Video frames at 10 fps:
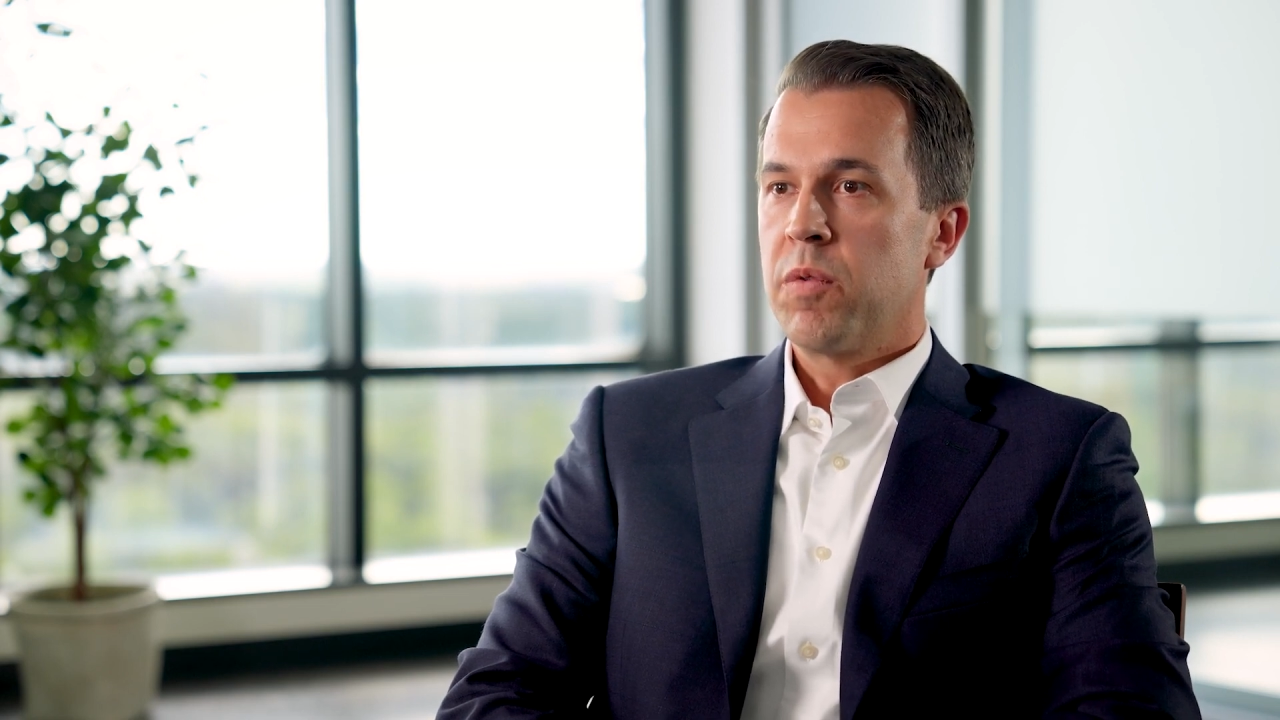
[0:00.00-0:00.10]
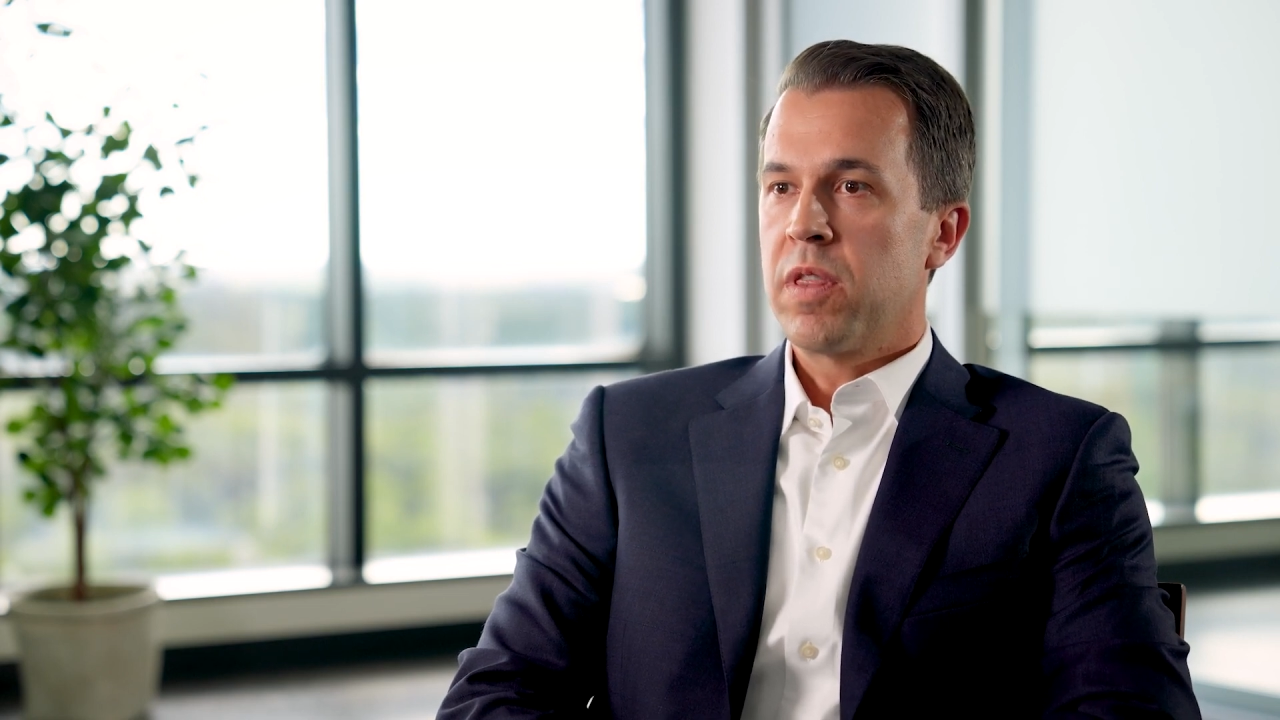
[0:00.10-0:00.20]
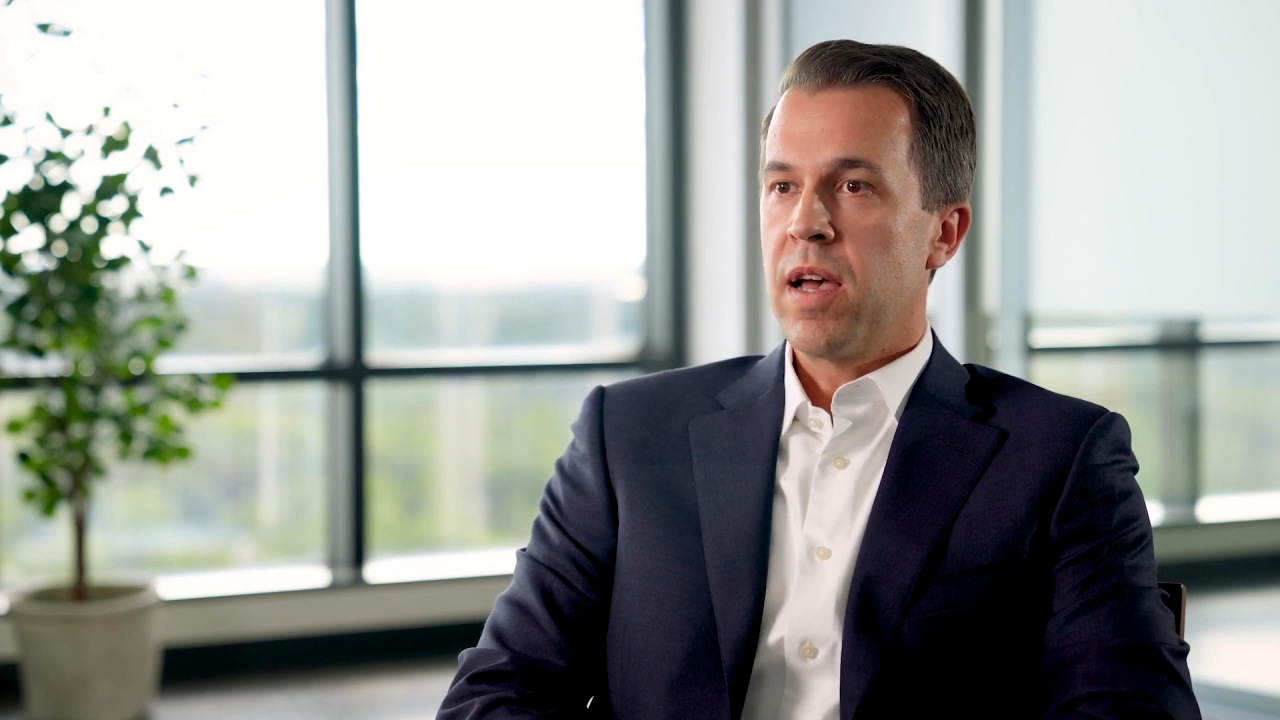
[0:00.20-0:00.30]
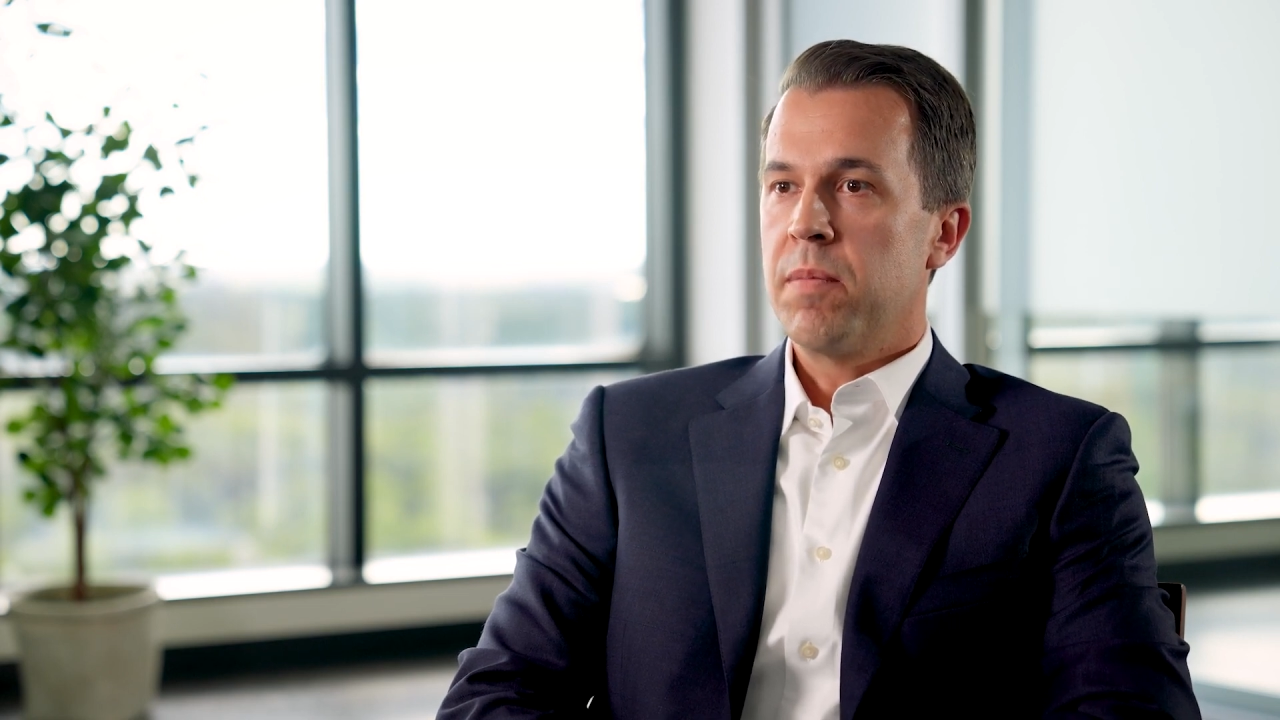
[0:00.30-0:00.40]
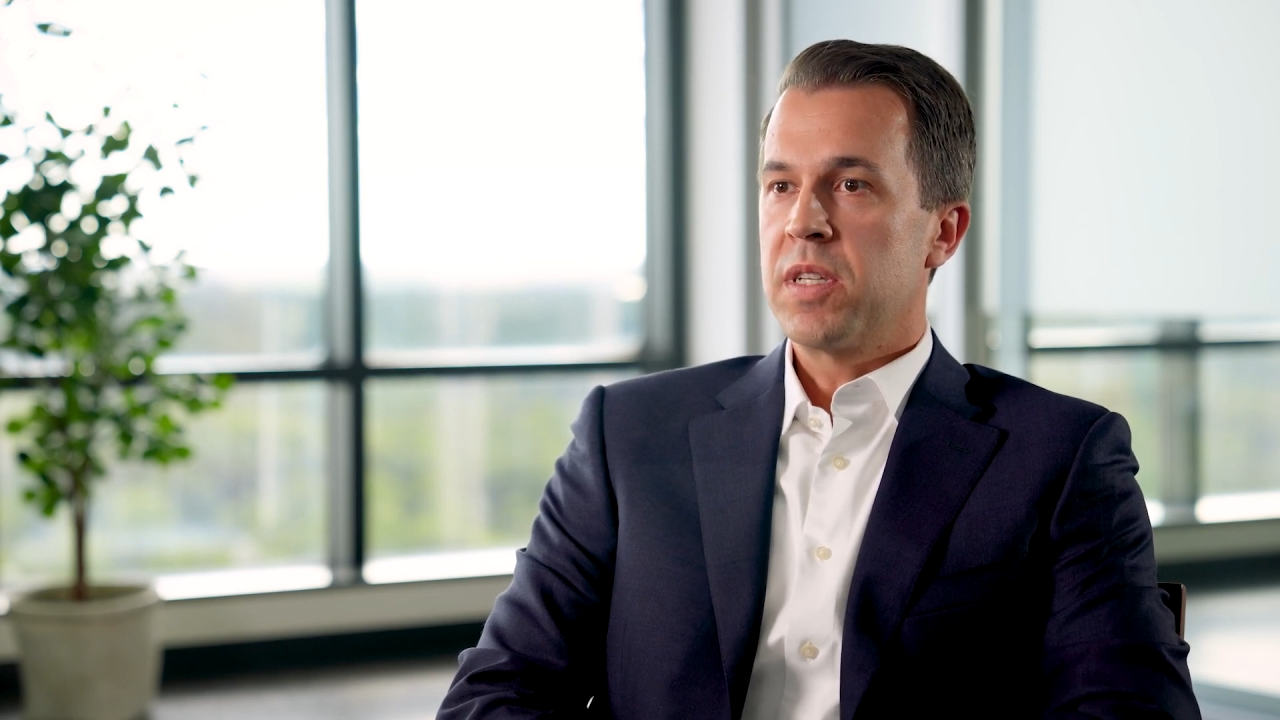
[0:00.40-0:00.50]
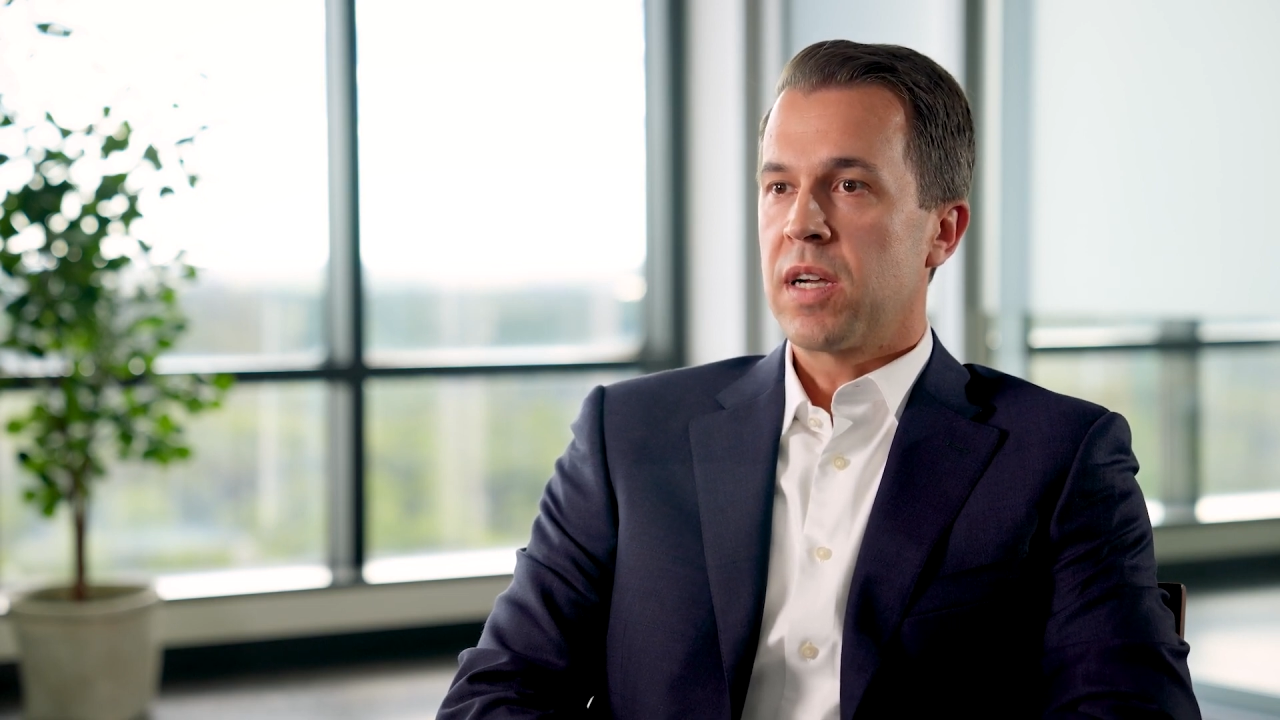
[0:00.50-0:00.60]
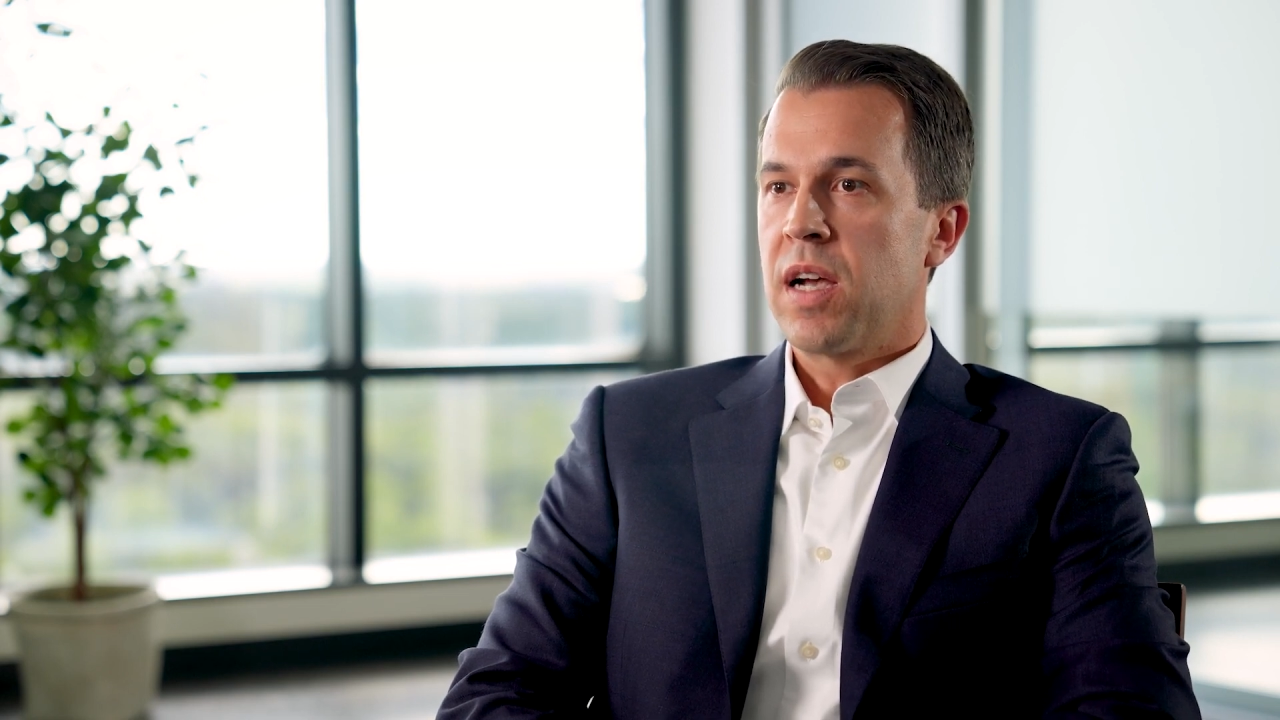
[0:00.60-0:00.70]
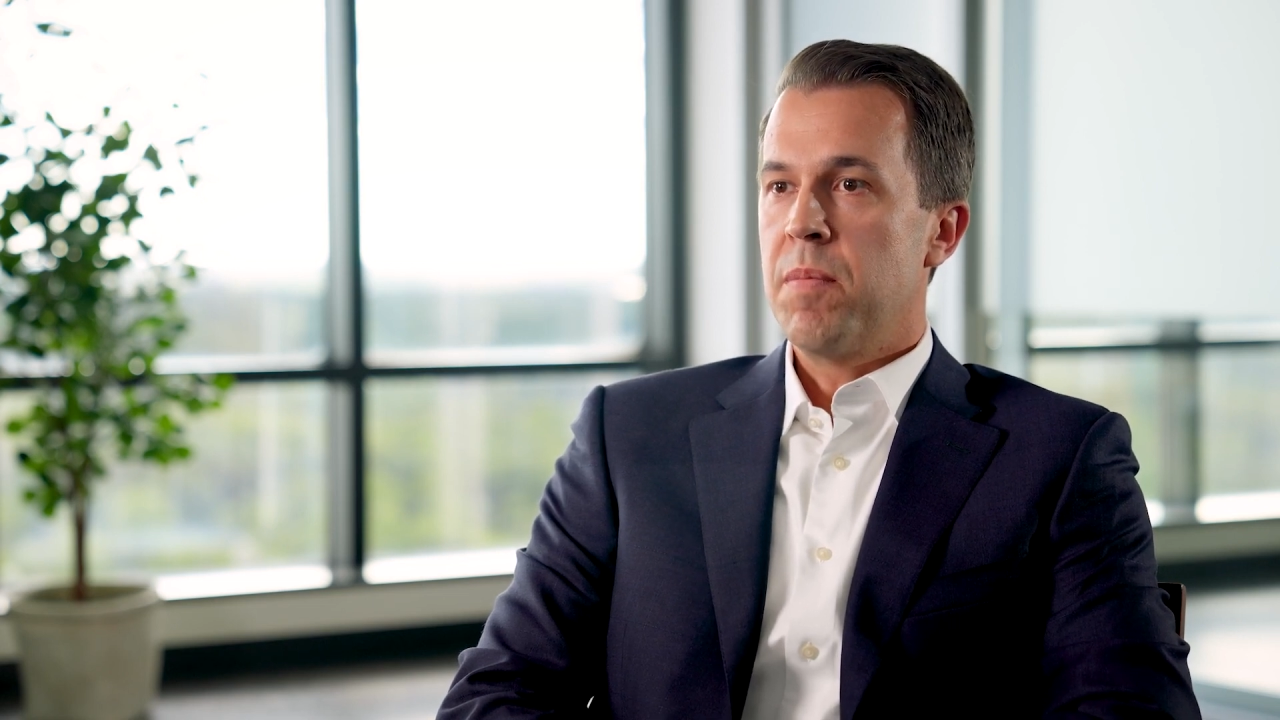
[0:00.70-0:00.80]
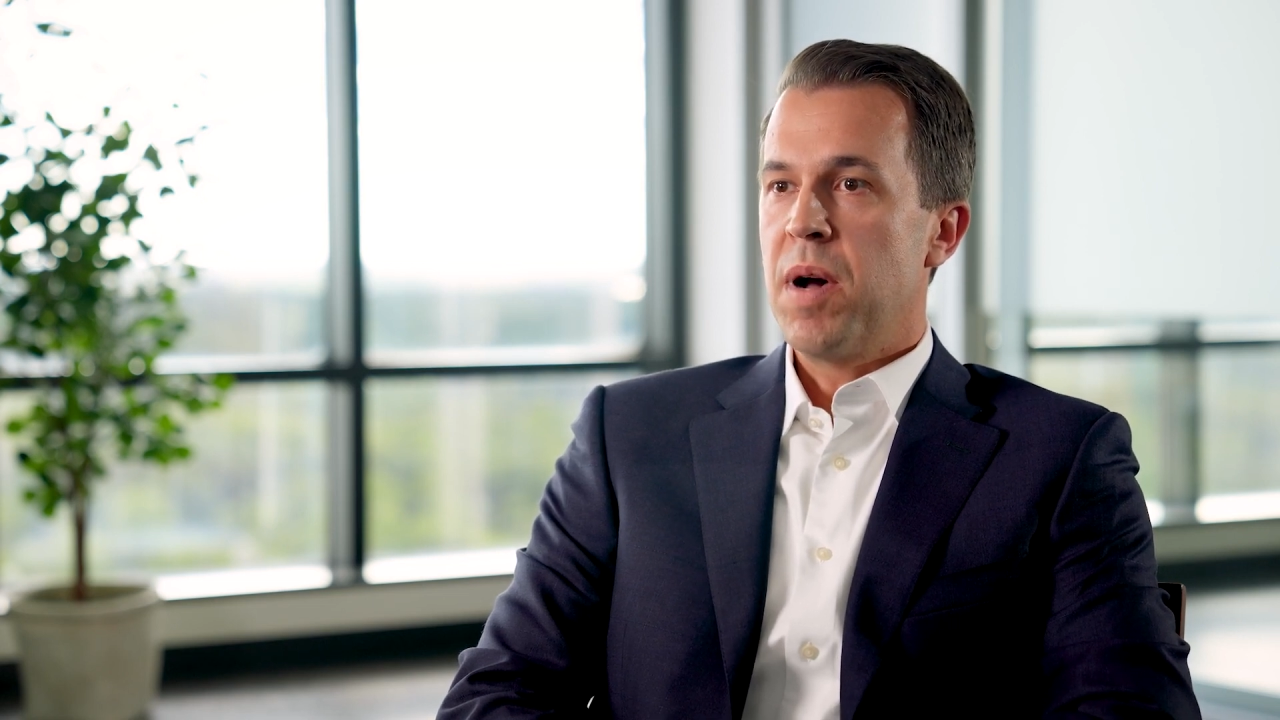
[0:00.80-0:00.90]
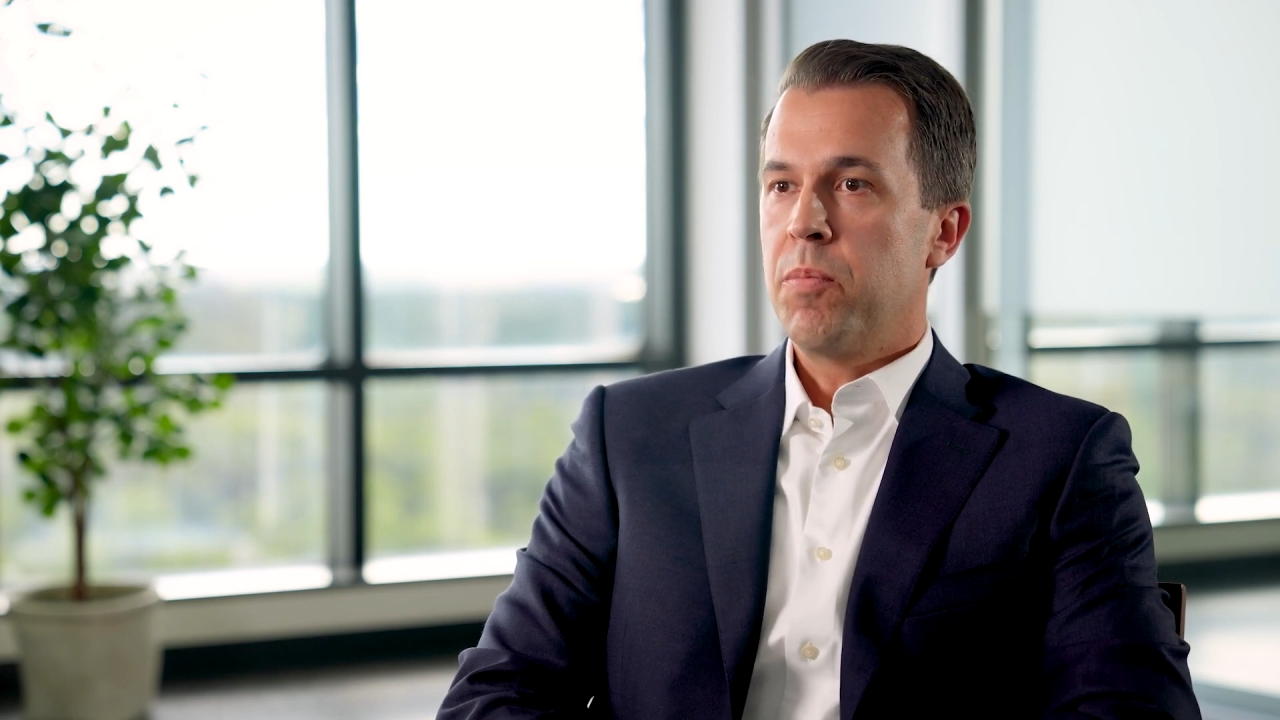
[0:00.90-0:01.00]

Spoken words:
with them to come